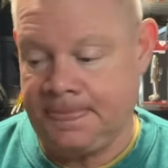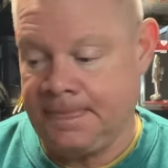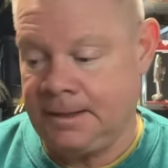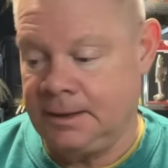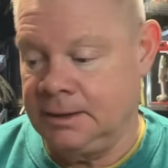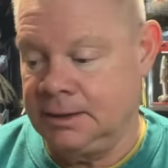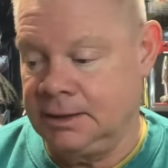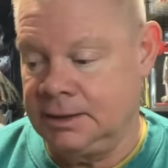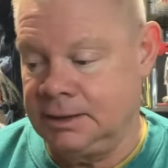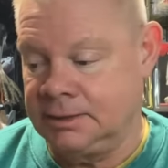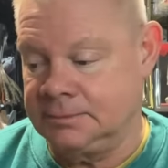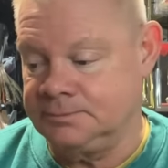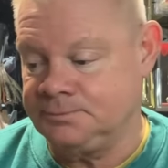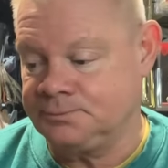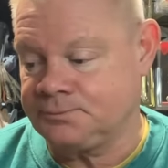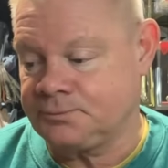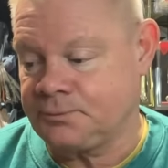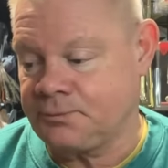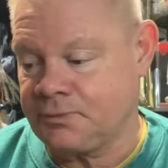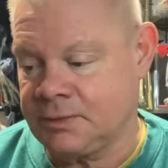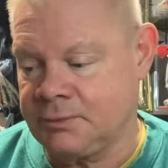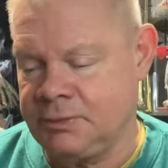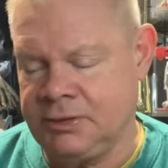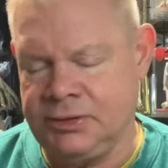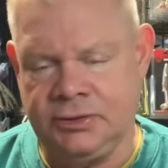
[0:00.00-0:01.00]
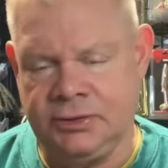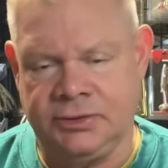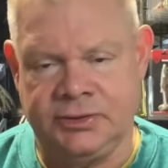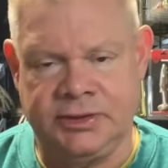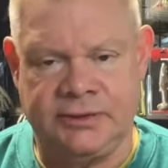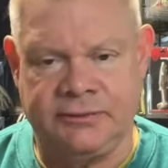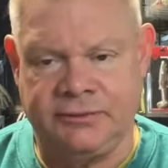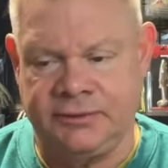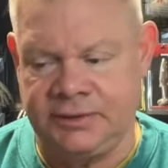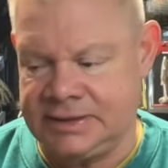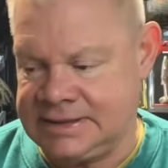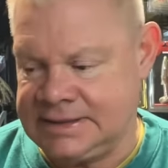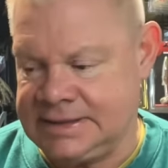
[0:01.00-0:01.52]
But you'll
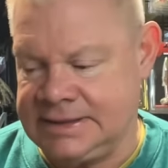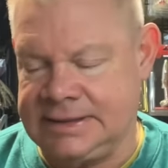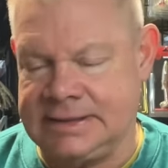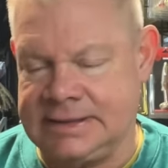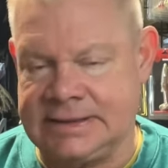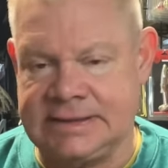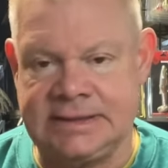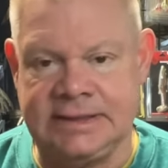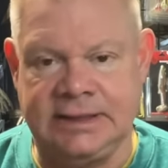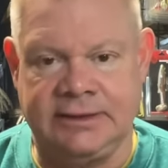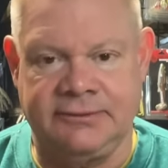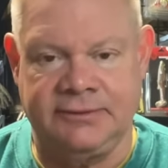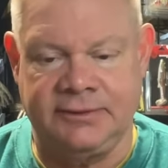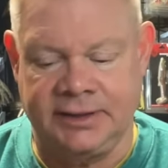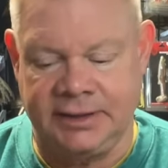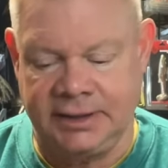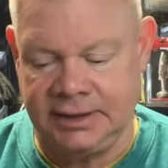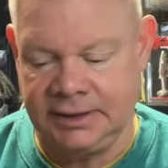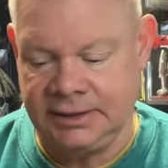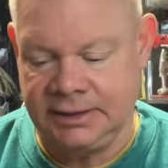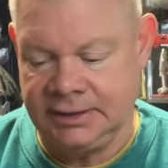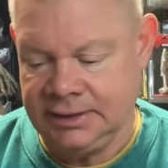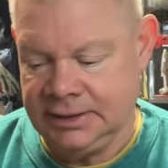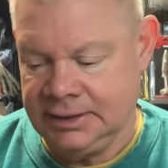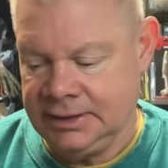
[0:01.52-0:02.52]
definitely see the stuff that I